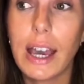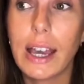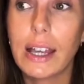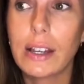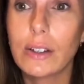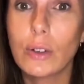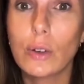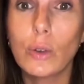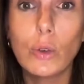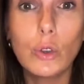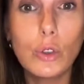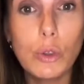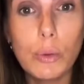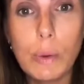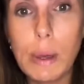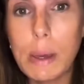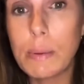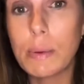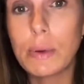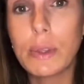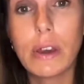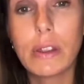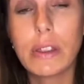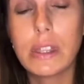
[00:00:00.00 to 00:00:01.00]
and all the
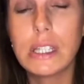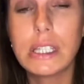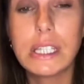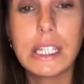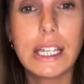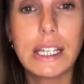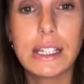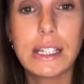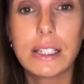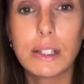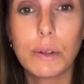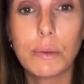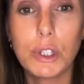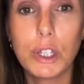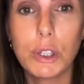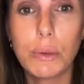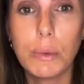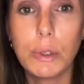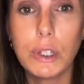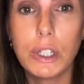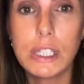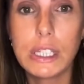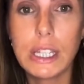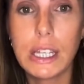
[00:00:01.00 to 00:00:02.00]
people that are in the TSW
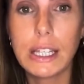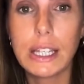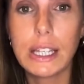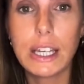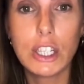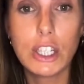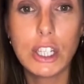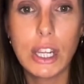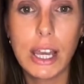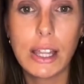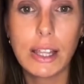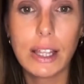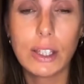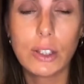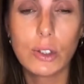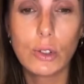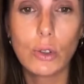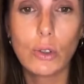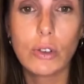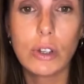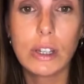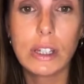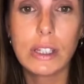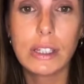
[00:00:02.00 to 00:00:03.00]
community, they share their
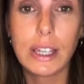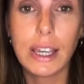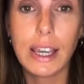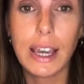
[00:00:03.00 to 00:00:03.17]
stories.